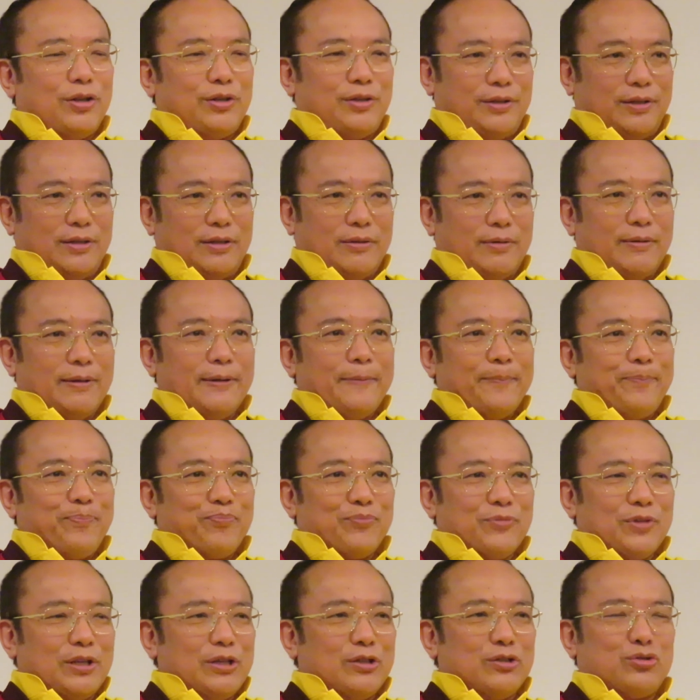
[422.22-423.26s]
on
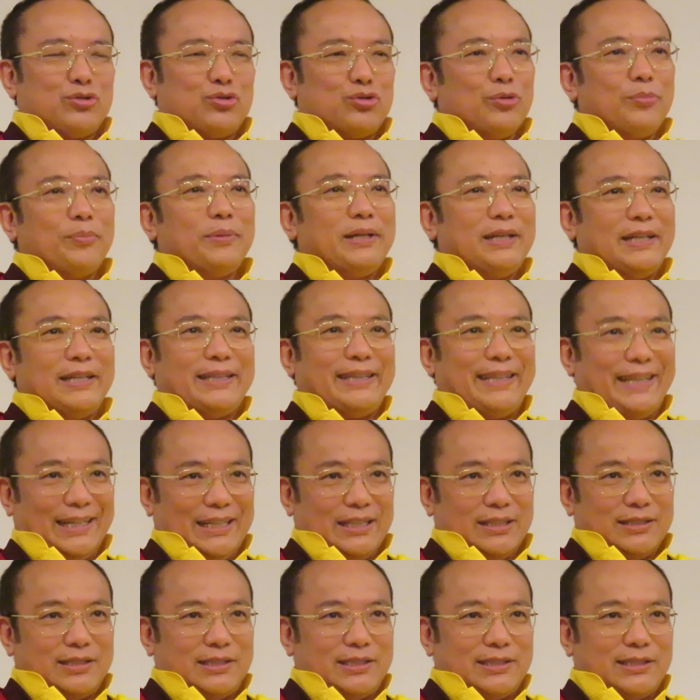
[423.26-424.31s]
so many
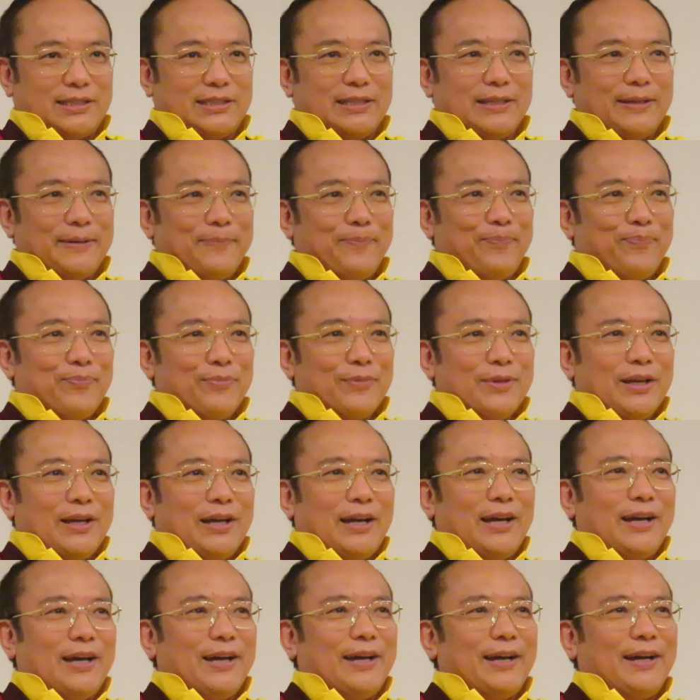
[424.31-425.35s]
things.
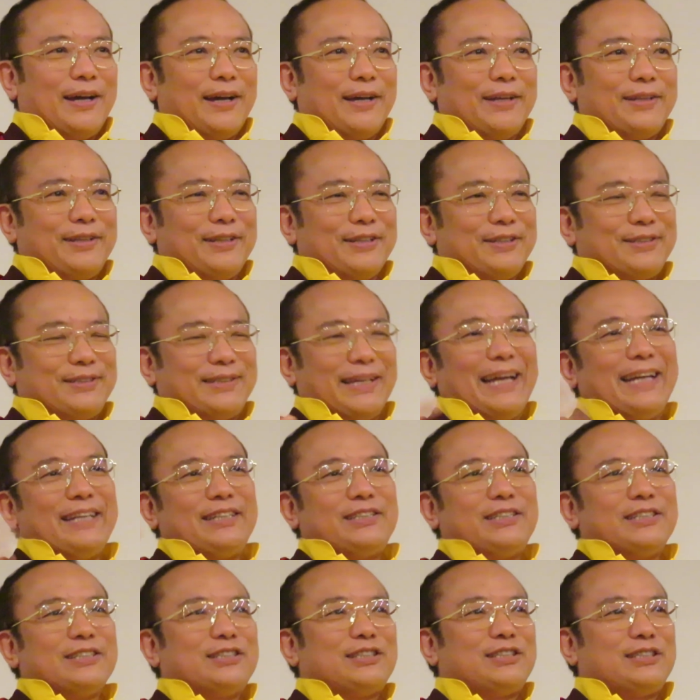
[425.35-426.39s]
The
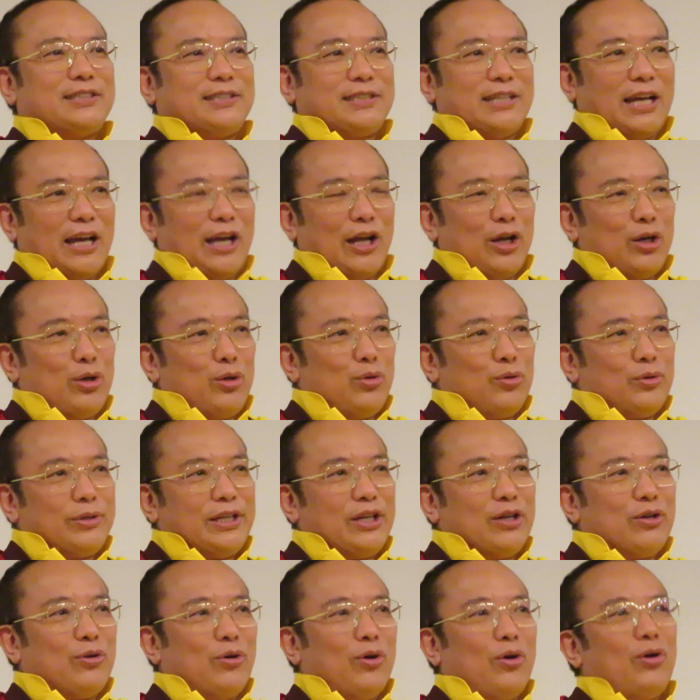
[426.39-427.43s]
scientists are
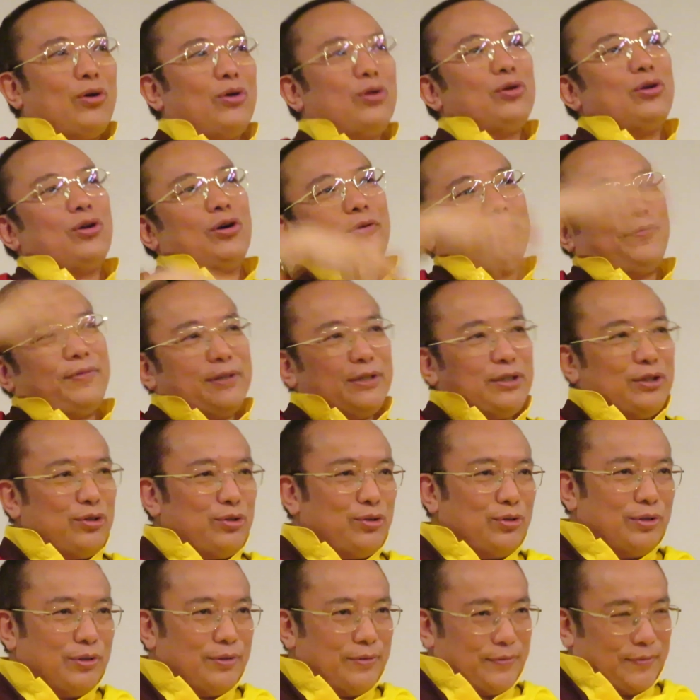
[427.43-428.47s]
looking all over the
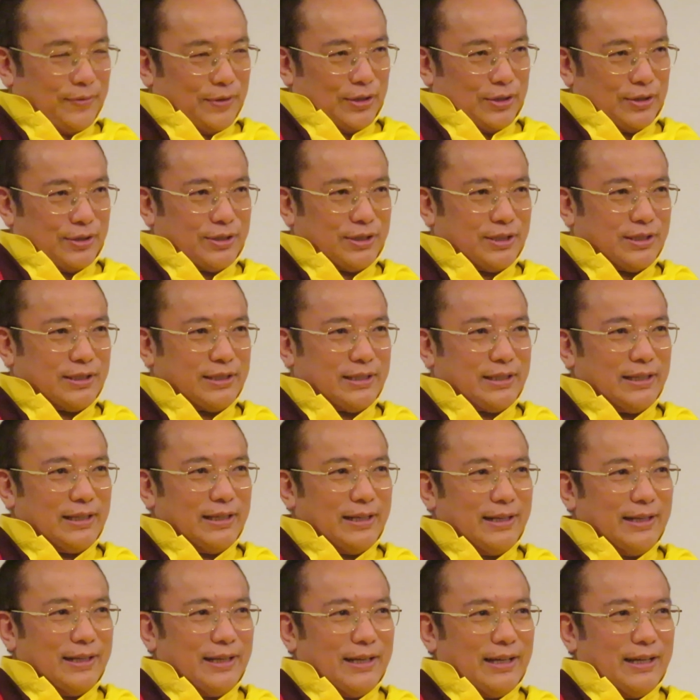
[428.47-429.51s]
universe
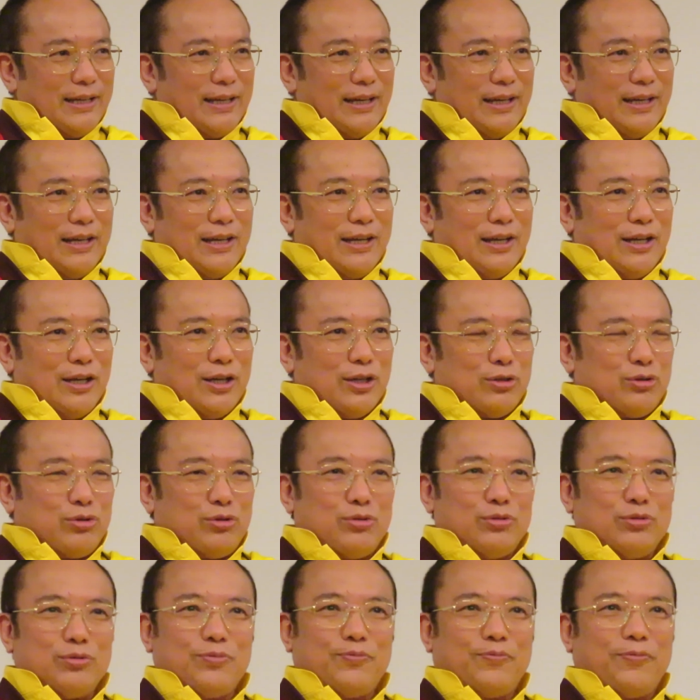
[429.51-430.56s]

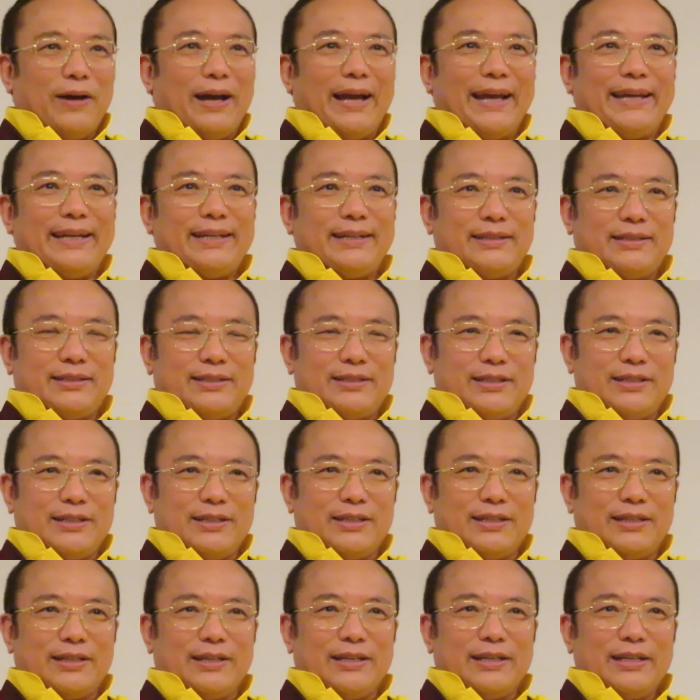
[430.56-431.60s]
to find
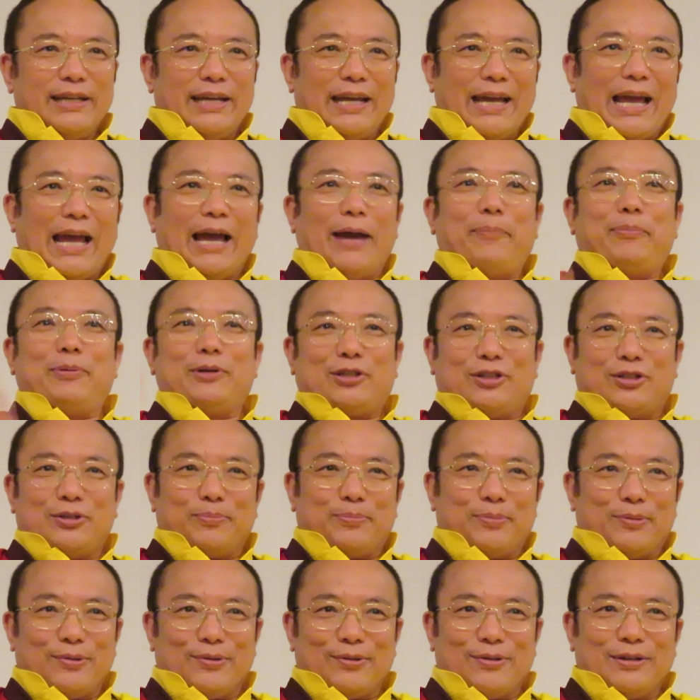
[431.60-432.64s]
a
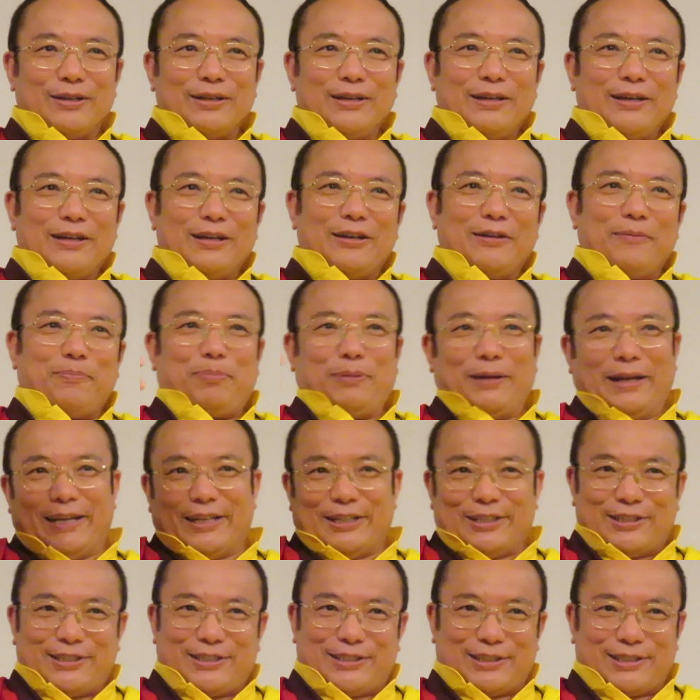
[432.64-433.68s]
habitable
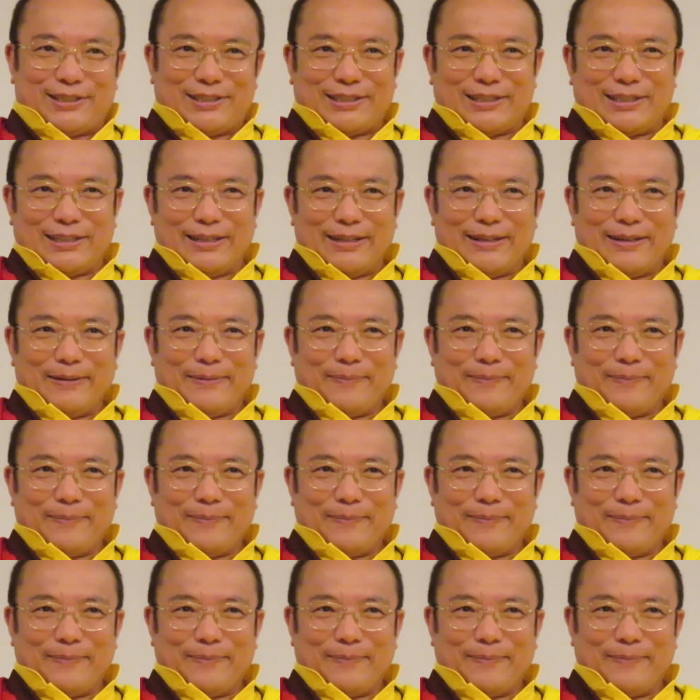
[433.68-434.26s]
place,